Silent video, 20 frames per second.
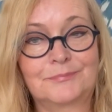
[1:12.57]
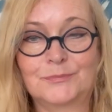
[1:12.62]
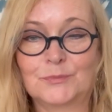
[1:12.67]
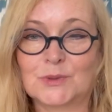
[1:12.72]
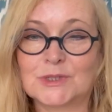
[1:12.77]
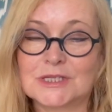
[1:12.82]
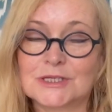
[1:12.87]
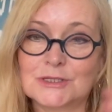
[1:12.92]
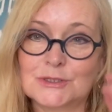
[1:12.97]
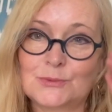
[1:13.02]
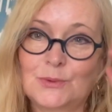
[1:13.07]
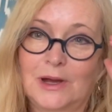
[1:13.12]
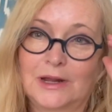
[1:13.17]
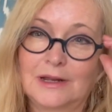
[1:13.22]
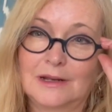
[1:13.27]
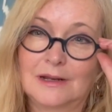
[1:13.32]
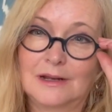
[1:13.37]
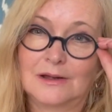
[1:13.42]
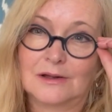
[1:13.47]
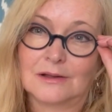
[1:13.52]
which is quite a
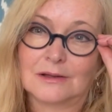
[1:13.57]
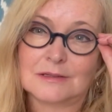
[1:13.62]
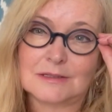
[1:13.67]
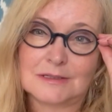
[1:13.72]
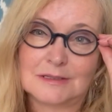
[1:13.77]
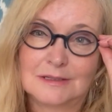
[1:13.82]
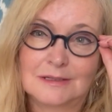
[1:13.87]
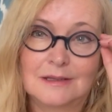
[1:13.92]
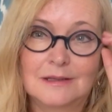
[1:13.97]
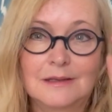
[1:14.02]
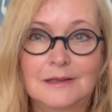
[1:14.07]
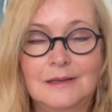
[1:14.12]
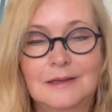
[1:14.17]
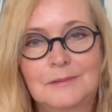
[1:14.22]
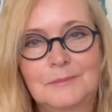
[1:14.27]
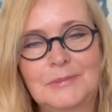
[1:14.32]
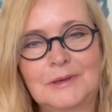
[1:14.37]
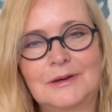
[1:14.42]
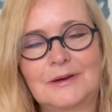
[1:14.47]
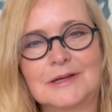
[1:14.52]
lot
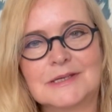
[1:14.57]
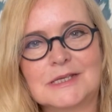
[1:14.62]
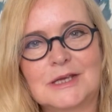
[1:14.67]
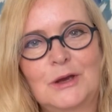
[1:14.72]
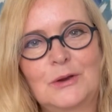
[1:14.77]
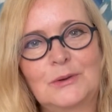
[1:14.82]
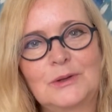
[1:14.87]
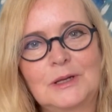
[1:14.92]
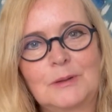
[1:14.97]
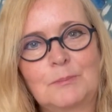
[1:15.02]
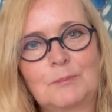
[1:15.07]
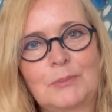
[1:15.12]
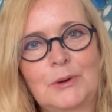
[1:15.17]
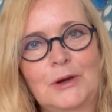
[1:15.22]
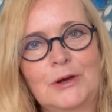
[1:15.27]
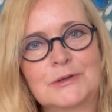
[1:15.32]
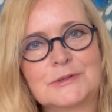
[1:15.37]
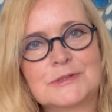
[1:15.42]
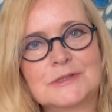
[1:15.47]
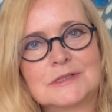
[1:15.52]
because I only
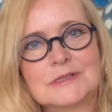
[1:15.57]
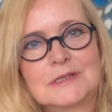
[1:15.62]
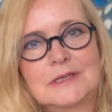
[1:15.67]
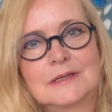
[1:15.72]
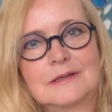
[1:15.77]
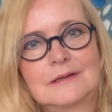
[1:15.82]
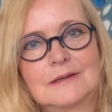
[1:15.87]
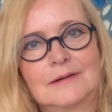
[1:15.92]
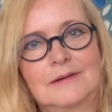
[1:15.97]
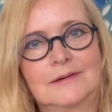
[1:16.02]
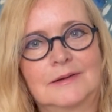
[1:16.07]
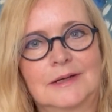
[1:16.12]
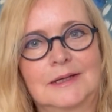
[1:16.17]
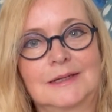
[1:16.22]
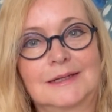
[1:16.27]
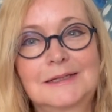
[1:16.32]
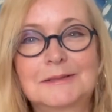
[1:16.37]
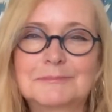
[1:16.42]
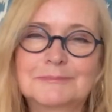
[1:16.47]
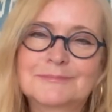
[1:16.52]
purchased it like